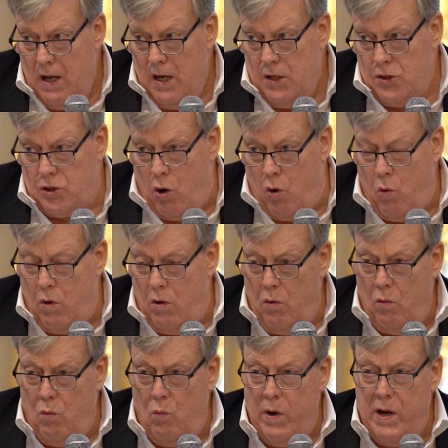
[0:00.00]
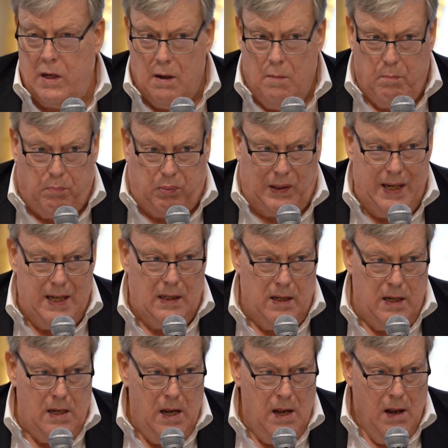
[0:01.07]
So we
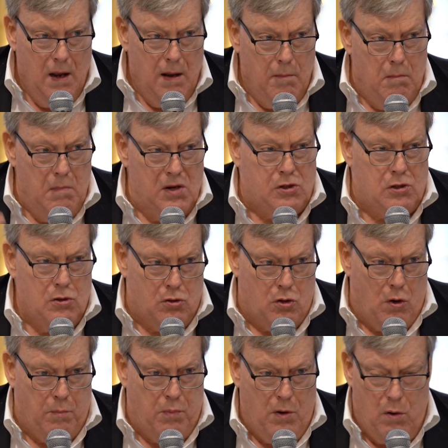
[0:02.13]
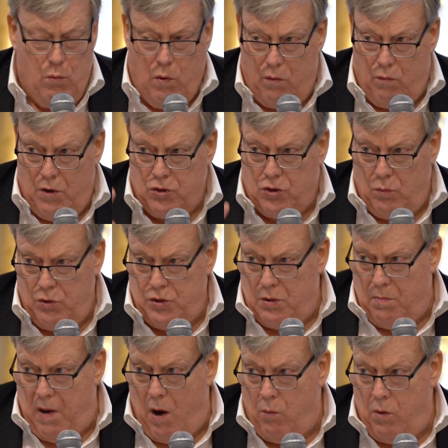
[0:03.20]
completely misinterpreted what Russia was
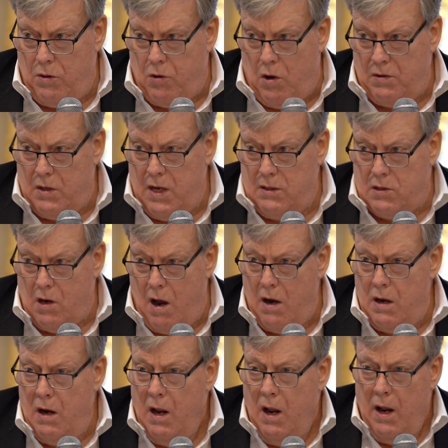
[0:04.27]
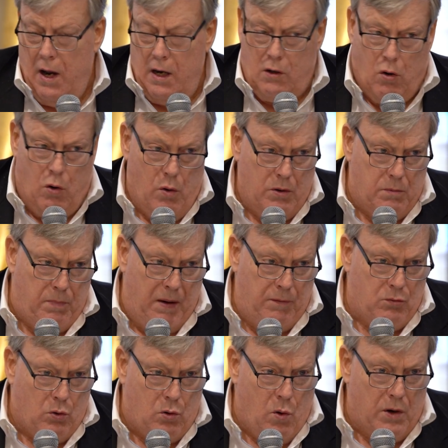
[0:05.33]
about. We thought détente and
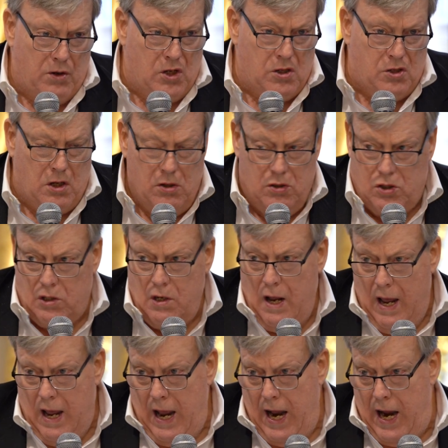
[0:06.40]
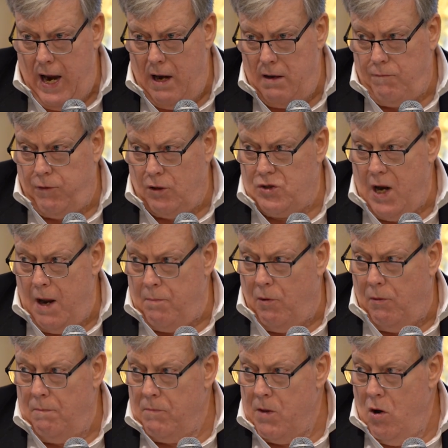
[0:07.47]
peaceful coexistence. And for
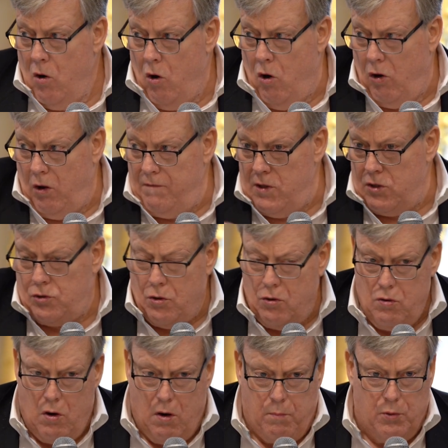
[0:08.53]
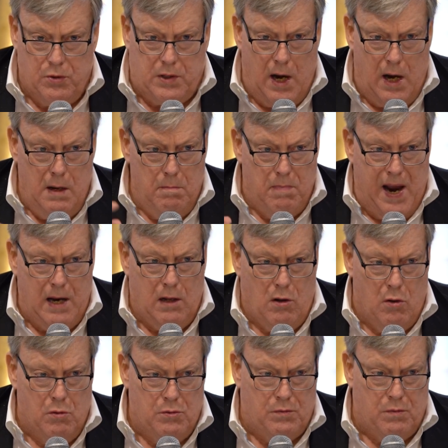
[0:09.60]
example, all of Eastern Europe was getting bank
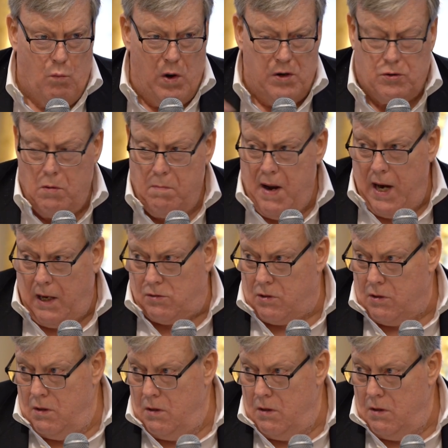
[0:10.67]
loans from Western banks.